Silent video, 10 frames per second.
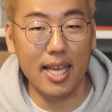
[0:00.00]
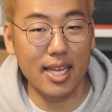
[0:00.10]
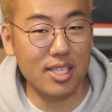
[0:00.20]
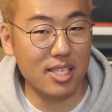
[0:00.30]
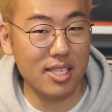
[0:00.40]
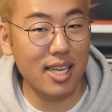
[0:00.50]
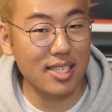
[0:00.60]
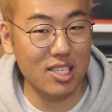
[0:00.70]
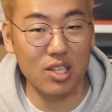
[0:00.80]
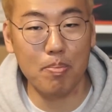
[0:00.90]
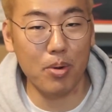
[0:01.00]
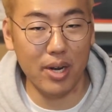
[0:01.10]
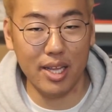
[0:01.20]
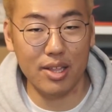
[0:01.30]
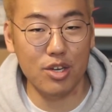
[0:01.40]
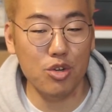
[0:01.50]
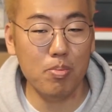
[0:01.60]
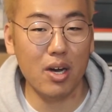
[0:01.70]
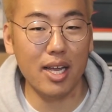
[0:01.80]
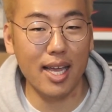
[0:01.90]
It's slippery. The
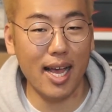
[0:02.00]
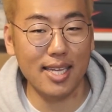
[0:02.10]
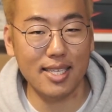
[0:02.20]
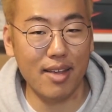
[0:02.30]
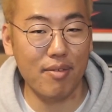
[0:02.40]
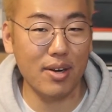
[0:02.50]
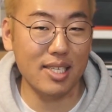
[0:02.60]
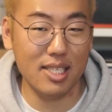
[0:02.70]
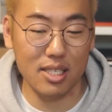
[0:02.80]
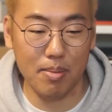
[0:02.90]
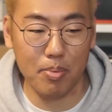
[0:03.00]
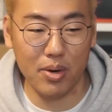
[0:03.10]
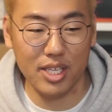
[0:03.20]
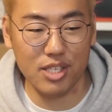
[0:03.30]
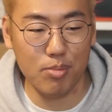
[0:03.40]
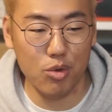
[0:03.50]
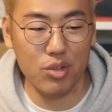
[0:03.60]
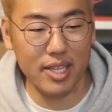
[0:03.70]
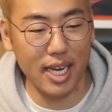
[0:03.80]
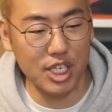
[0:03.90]
nubuck has a very slippery,
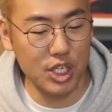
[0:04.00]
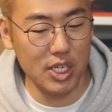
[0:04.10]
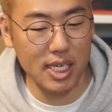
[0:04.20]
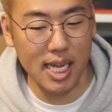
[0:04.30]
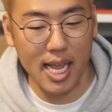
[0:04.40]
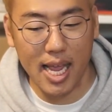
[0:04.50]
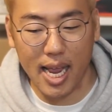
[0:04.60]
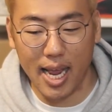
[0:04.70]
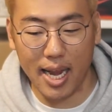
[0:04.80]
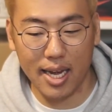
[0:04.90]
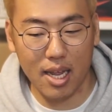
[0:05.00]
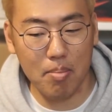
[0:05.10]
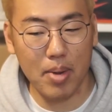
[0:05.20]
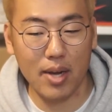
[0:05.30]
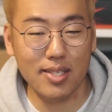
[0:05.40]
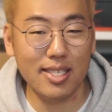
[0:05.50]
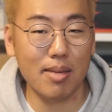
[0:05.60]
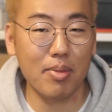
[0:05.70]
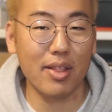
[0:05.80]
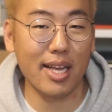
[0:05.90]
smooth texture, and compared to
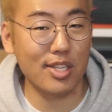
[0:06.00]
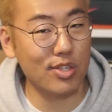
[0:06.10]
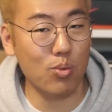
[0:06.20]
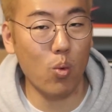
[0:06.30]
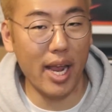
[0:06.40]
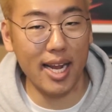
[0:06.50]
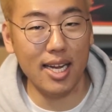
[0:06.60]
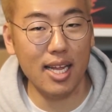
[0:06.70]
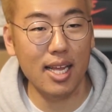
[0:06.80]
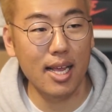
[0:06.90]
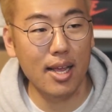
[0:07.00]
something like suede,